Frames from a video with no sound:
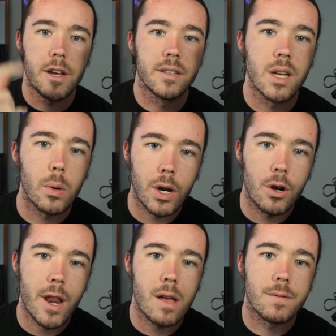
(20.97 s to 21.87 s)
is going
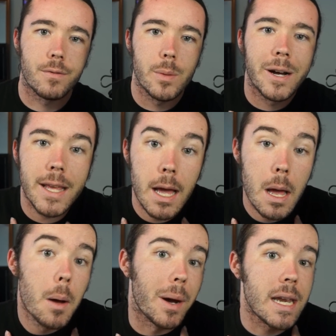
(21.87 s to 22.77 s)
on, everybody?
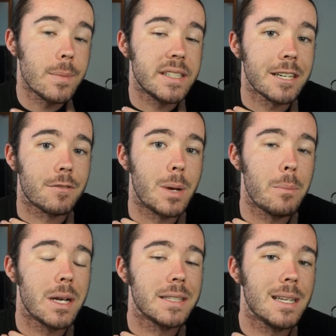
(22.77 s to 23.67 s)
My name is Nick from
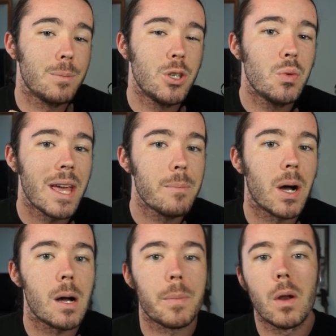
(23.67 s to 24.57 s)
MWK Pop,